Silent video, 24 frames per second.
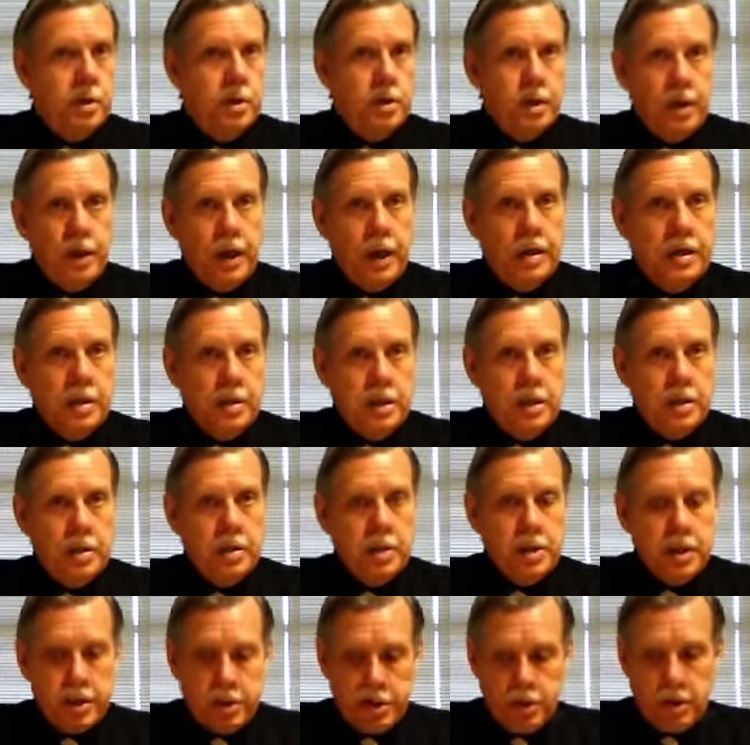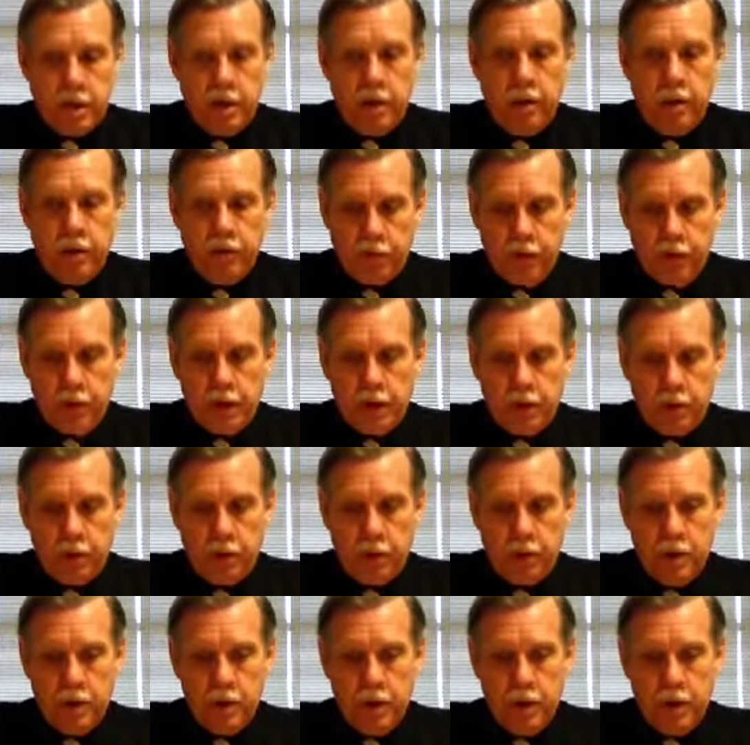in 1960 failed.